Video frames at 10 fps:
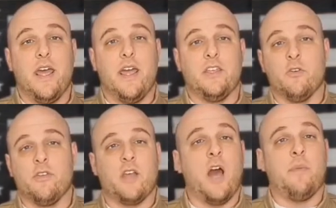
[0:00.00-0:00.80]
and
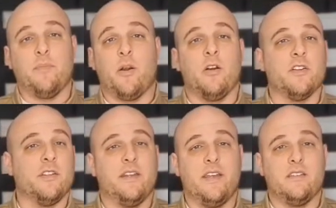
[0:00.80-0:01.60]
you're the competent
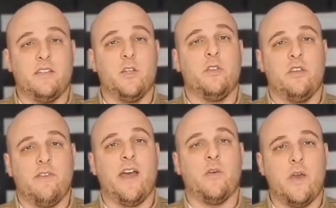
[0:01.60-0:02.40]
person that needs to do the
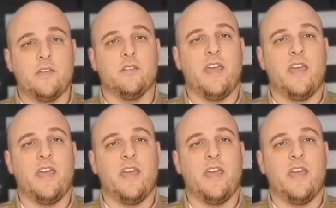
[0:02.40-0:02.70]
evaluation